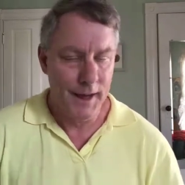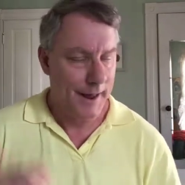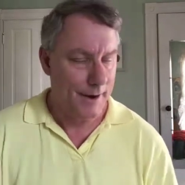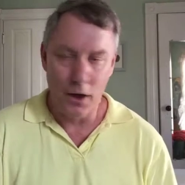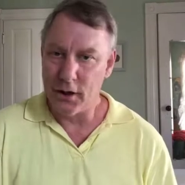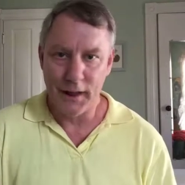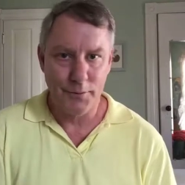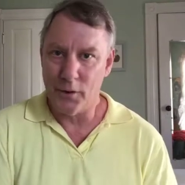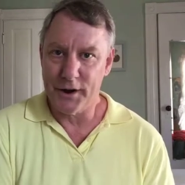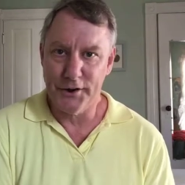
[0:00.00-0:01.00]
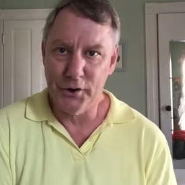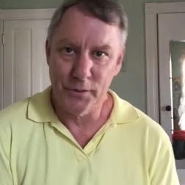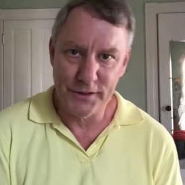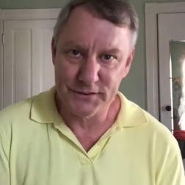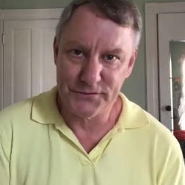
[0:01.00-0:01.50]
And all I want to do
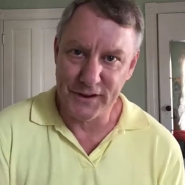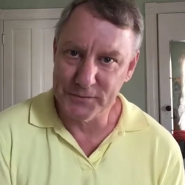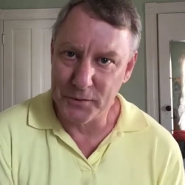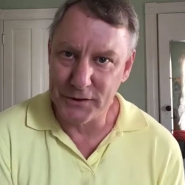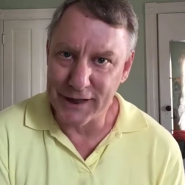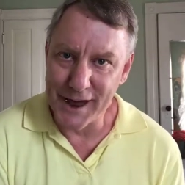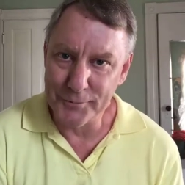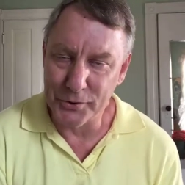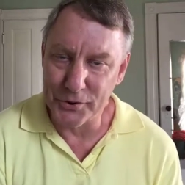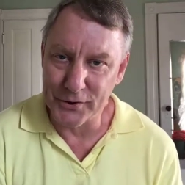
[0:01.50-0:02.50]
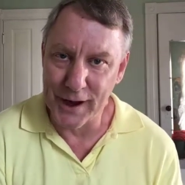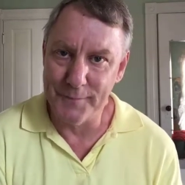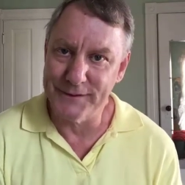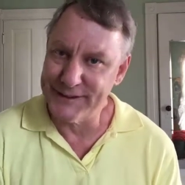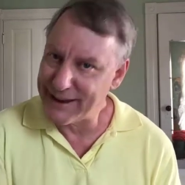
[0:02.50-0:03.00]
with this Facebook Live
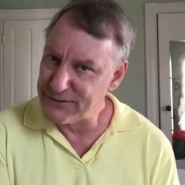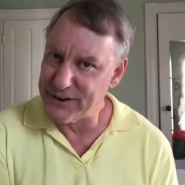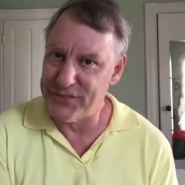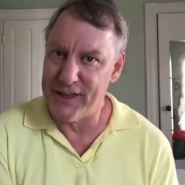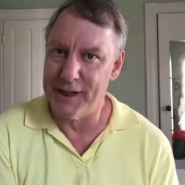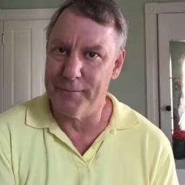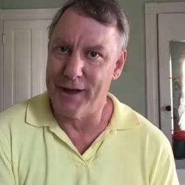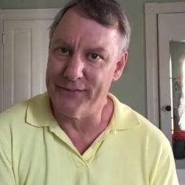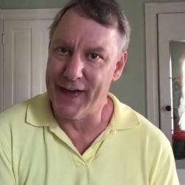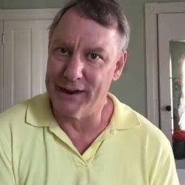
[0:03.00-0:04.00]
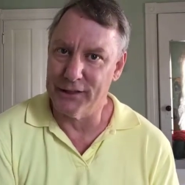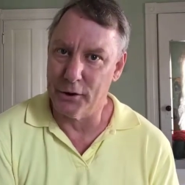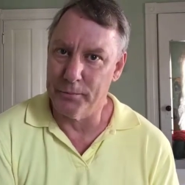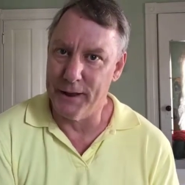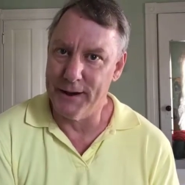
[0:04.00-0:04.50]
program is to get you to think about that a
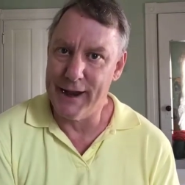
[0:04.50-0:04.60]
little bit.